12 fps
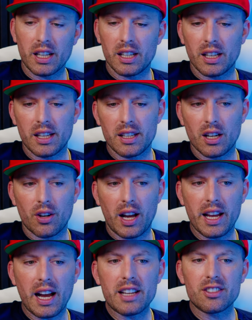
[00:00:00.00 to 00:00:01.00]
and
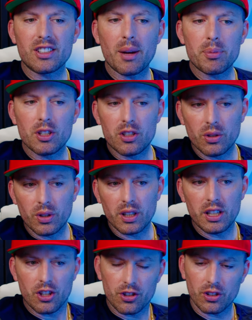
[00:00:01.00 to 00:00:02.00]
I stepped into it
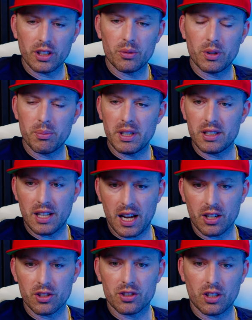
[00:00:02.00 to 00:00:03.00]
initially when me and
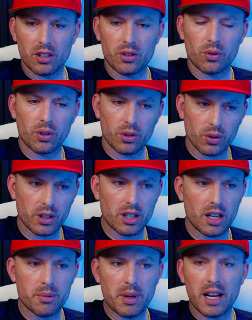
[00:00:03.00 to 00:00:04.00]
Taggart started Door-to-Door
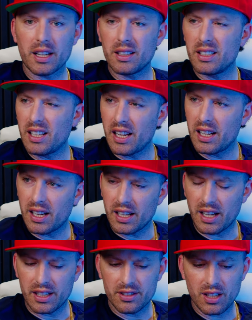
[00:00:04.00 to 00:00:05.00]
Con back in the day, and
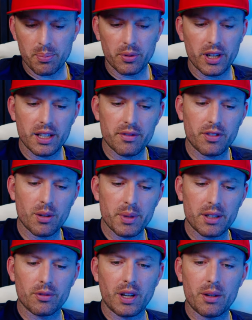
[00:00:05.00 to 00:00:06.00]
I separated from
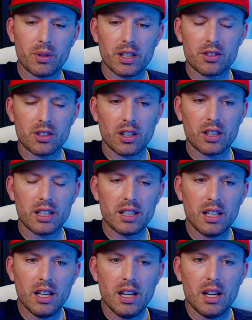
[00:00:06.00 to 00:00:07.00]
it right when it started.
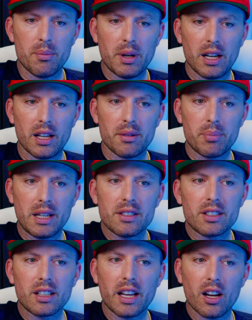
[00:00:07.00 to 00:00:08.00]
But
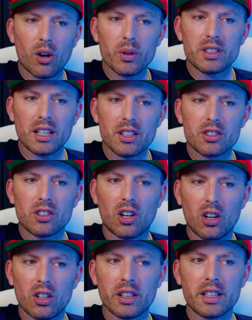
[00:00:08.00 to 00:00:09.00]
basically, I always had this
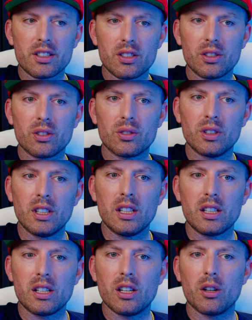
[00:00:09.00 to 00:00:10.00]
calling to
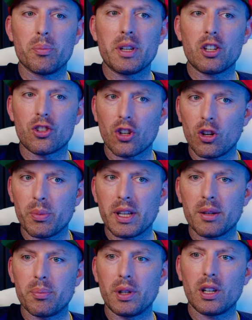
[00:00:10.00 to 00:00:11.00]
be a
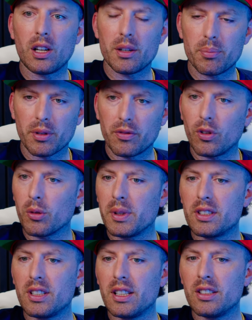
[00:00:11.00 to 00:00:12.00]
showman, put on
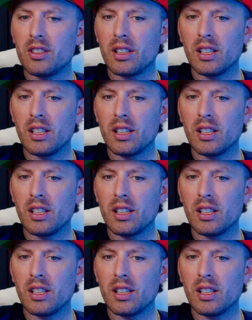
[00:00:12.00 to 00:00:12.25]
performances,